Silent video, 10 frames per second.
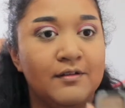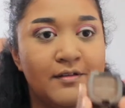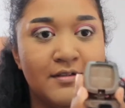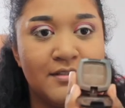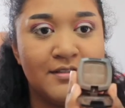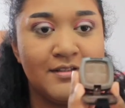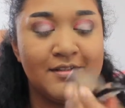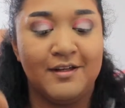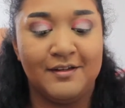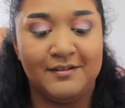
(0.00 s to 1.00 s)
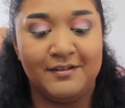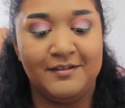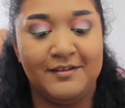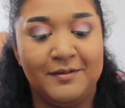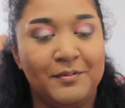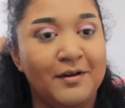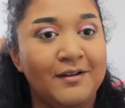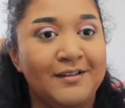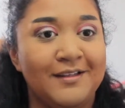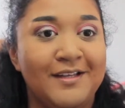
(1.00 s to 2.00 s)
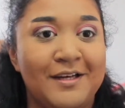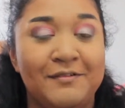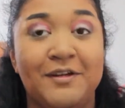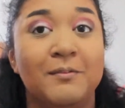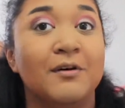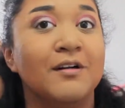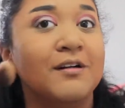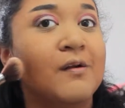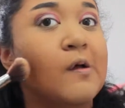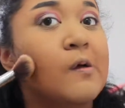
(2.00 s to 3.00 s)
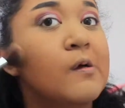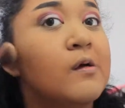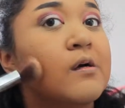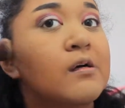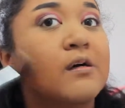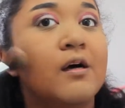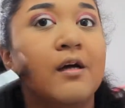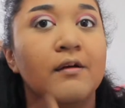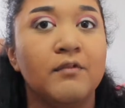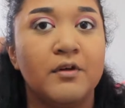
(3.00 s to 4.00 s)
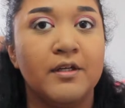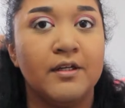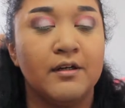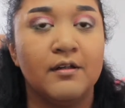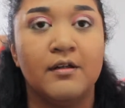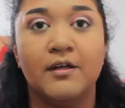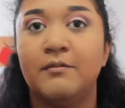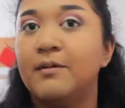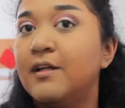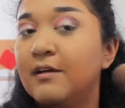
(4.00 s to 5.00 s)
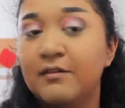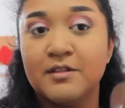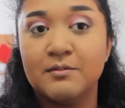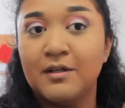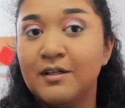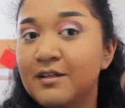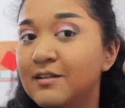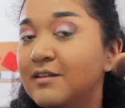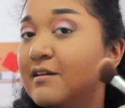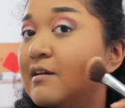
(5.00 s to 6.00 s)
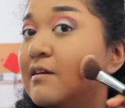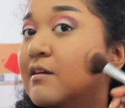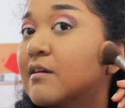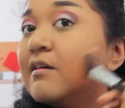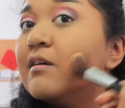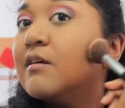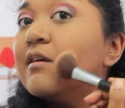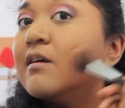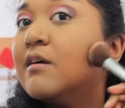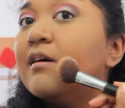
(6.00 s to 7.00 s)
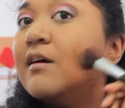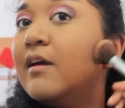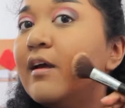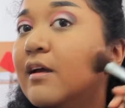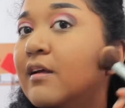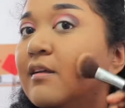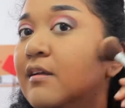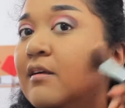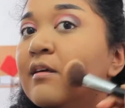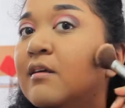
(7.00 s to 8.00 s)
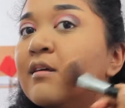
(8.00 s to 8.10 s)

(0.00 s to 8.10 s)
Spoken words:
this is not a product that they have anymore. I have no idea how long I've been having this product. And